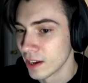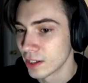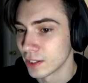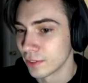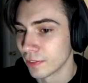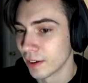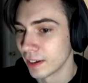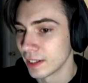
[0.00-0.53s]
She
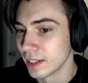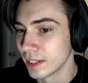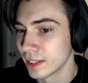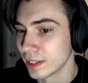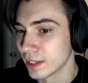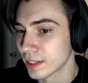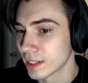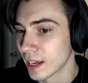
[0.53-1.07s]
finally
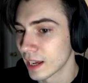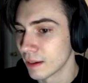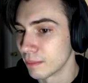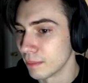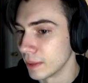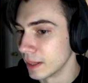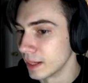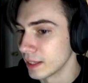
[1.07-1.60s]
looked at
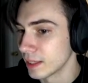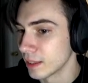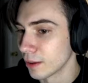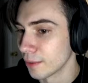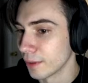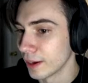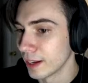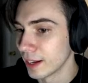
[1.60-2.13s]
me the
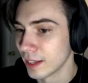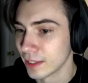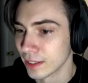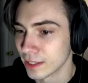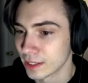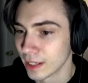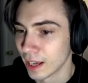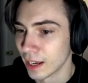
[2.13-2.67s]
way
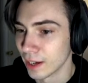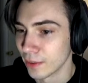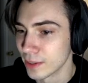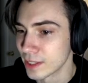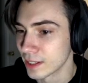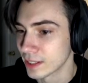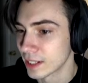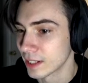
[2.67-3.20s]
I
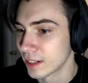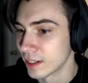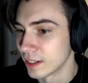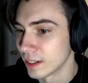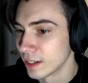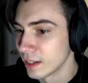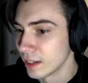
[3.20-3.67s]
always looked at her.